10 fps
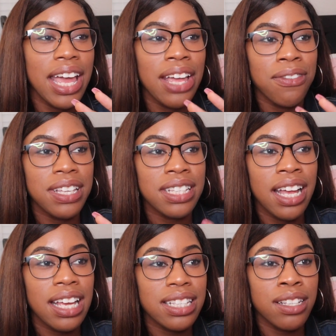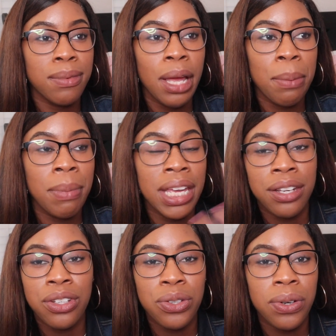If it's not some like
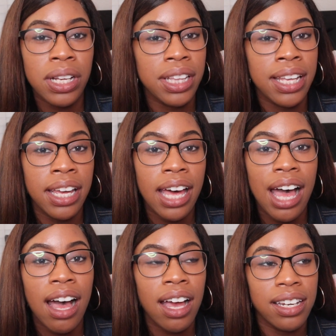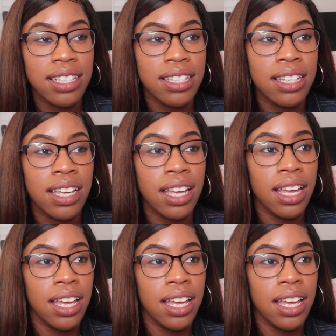mandatory thing, I honestly,